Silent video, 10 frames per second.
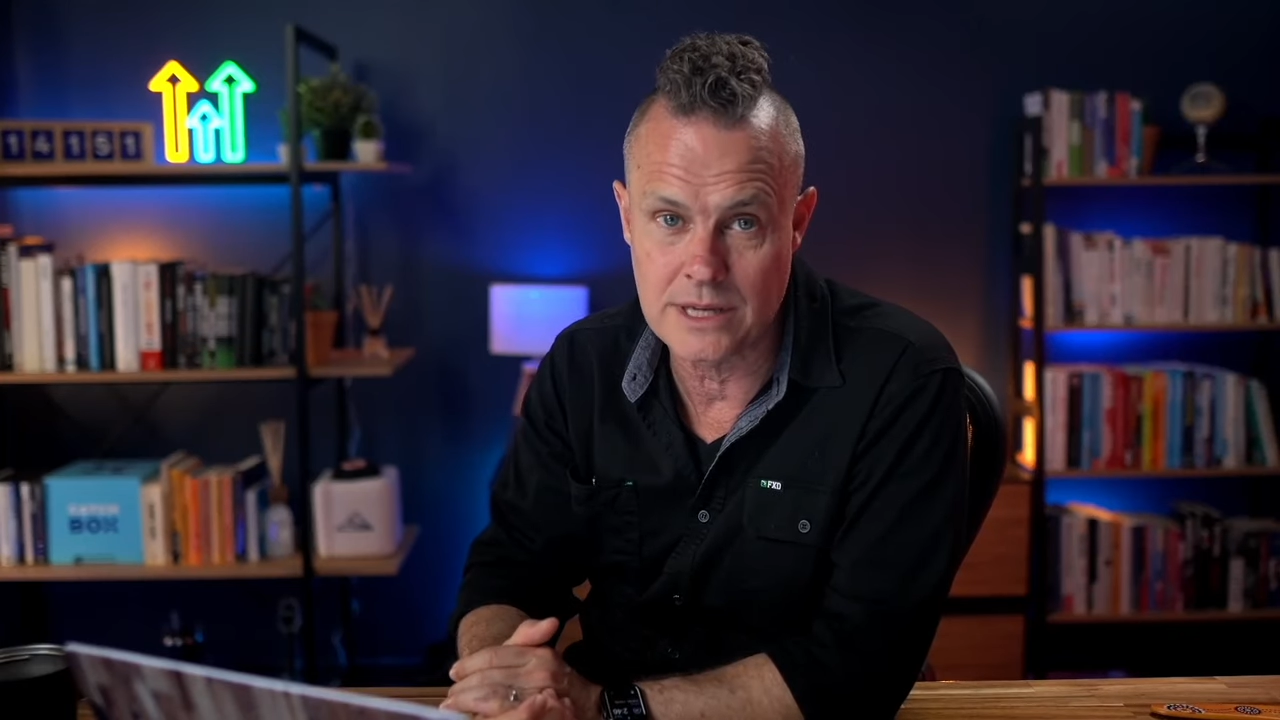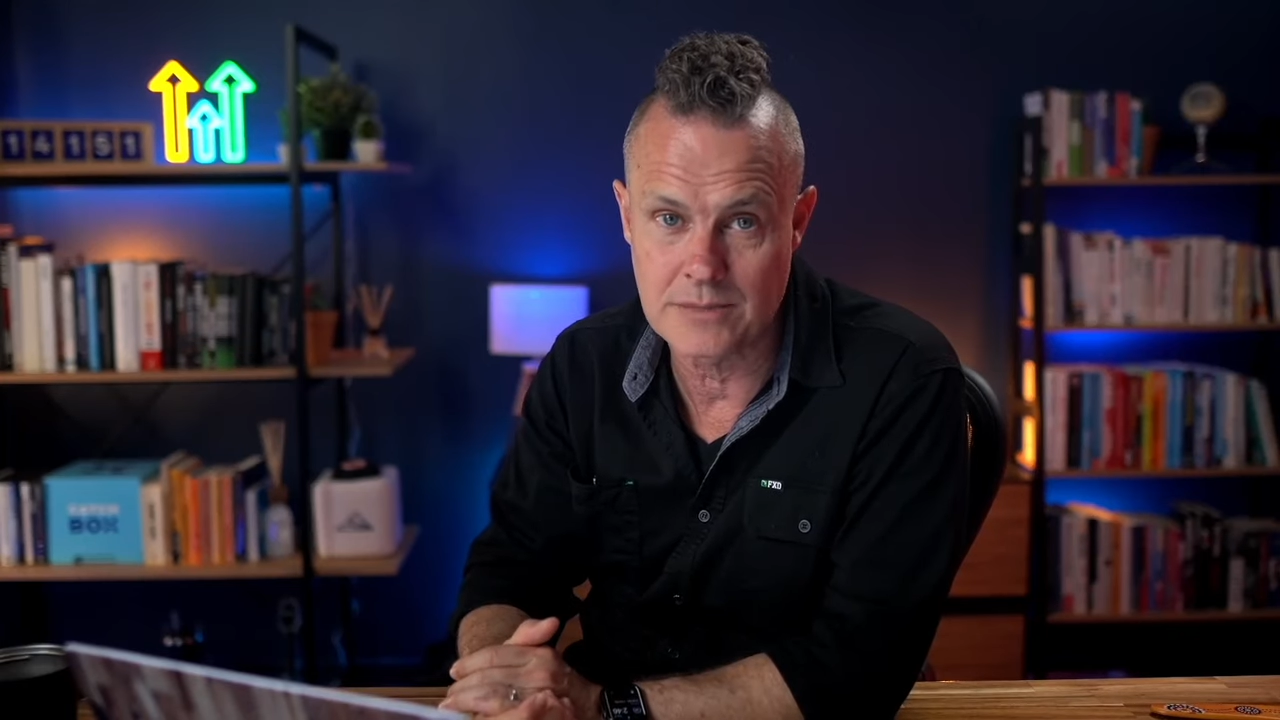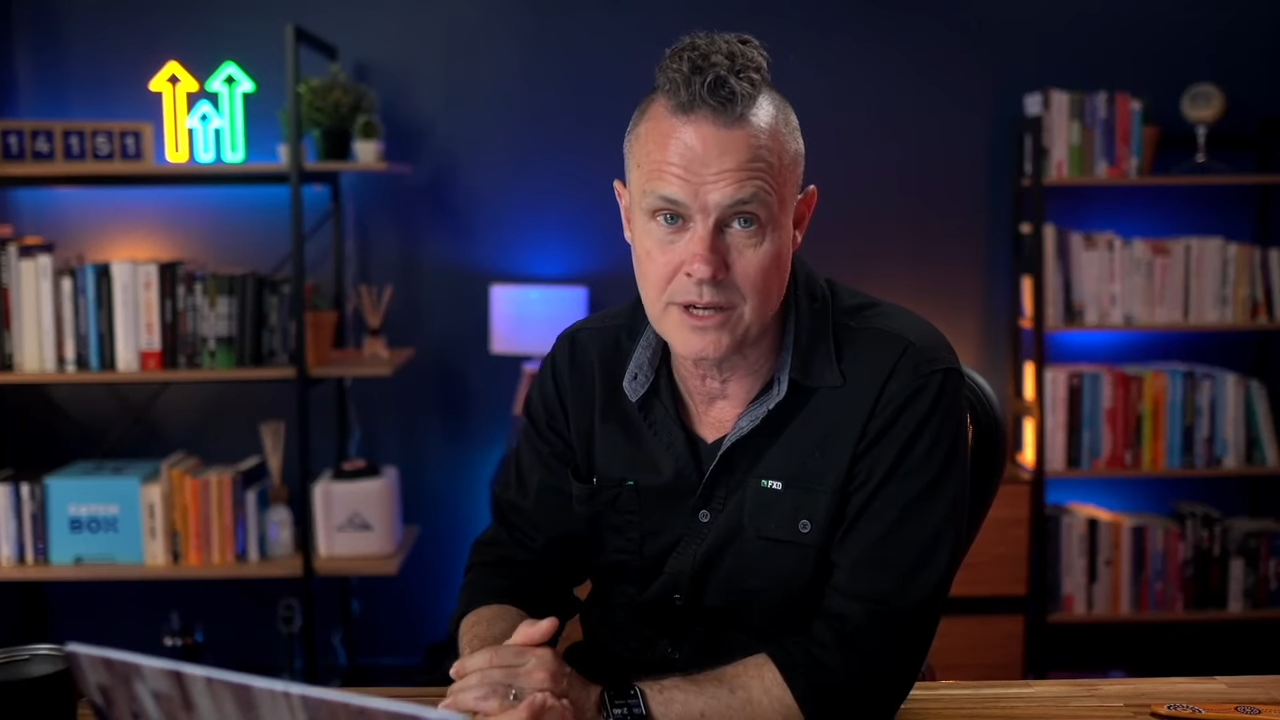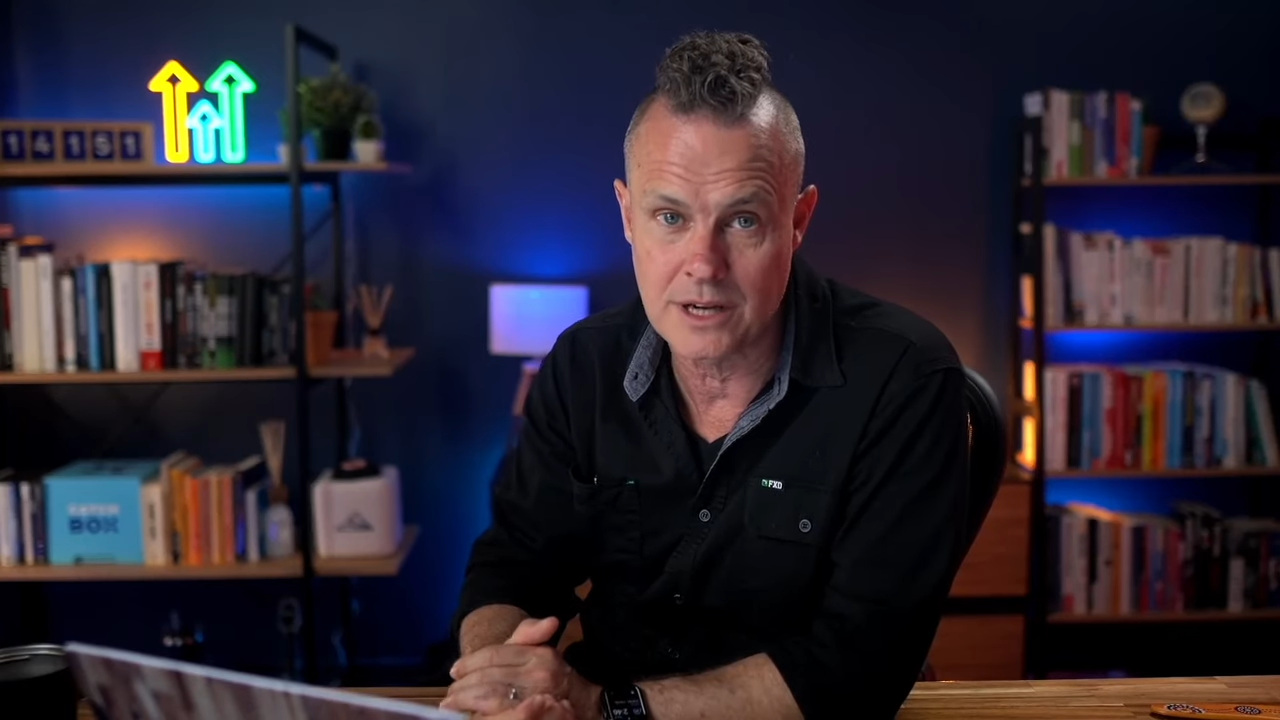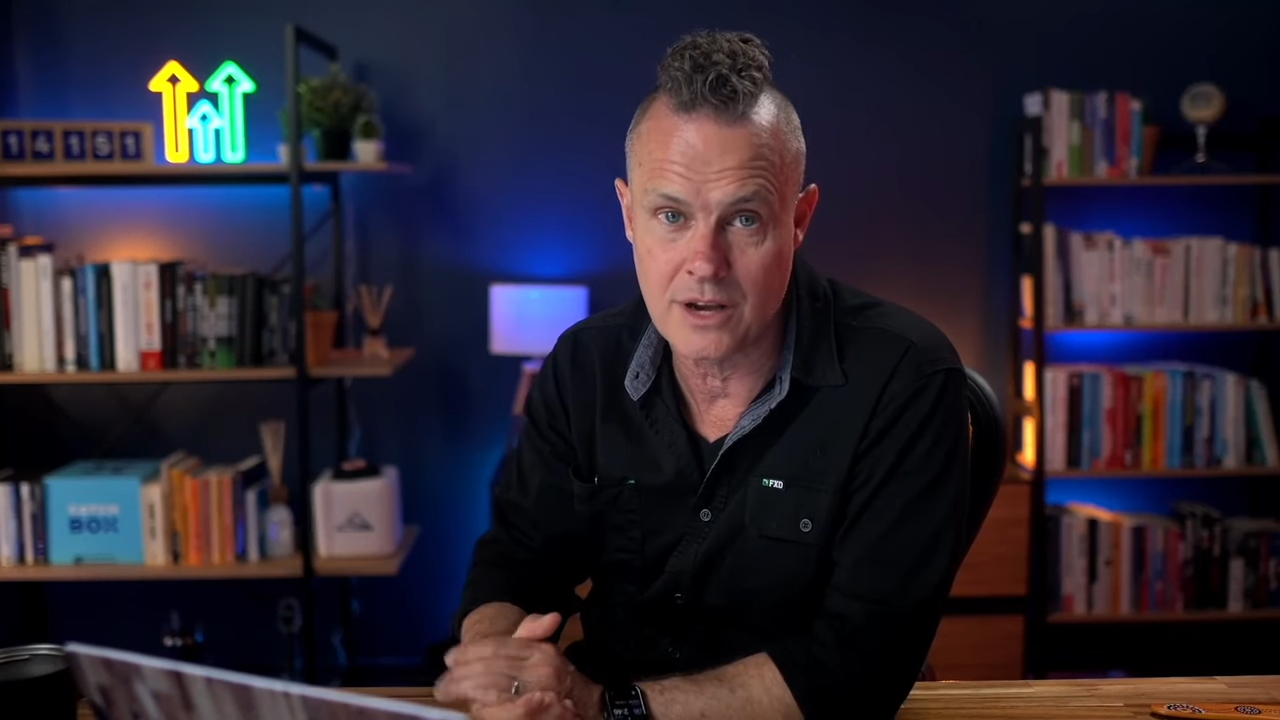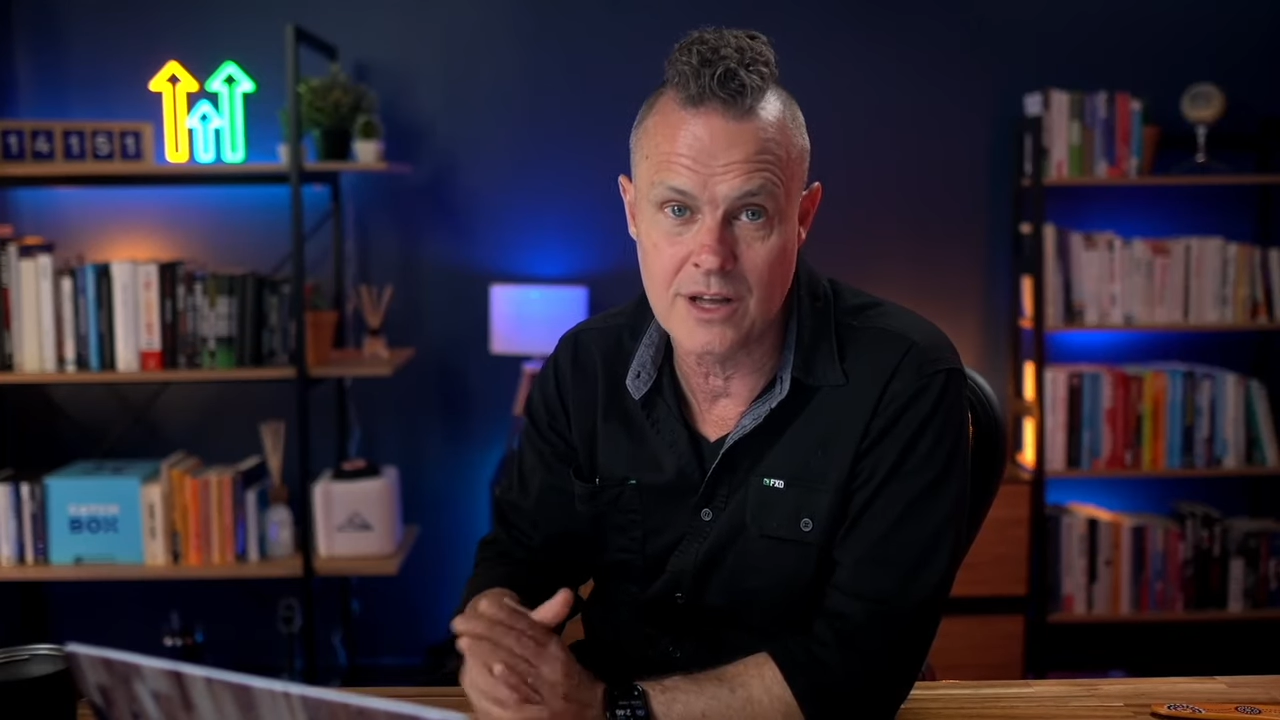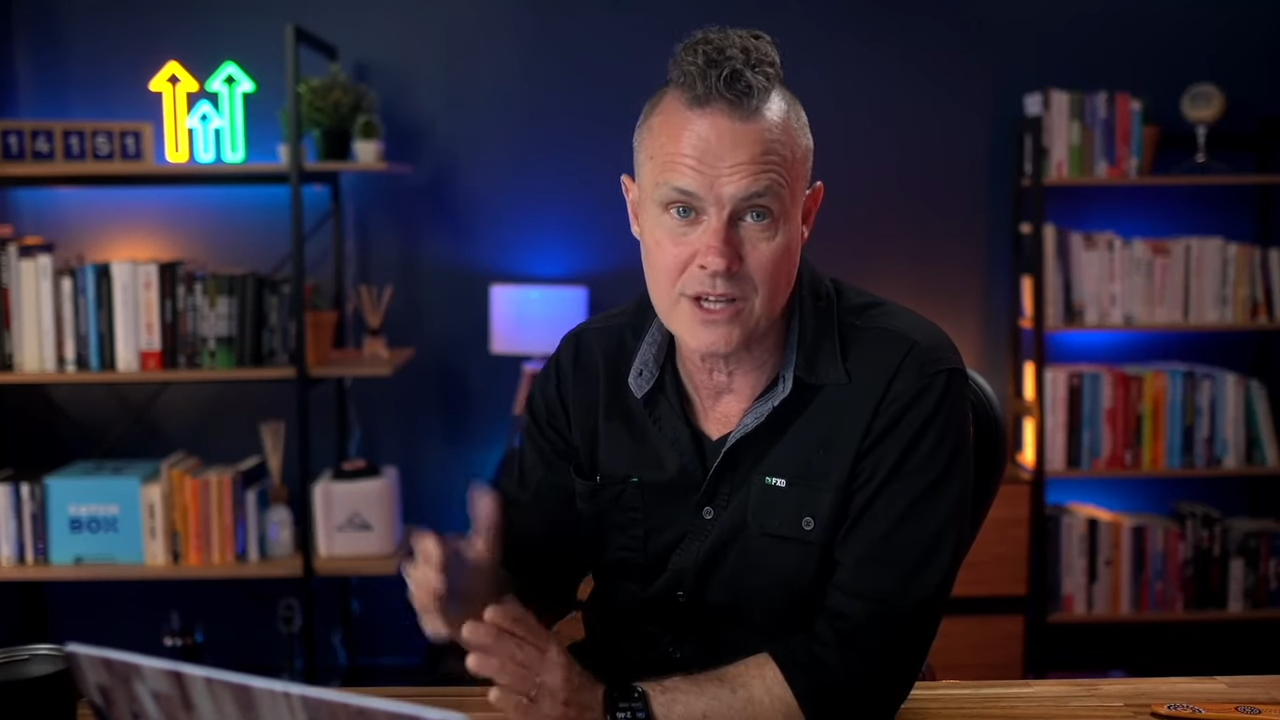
to my clients,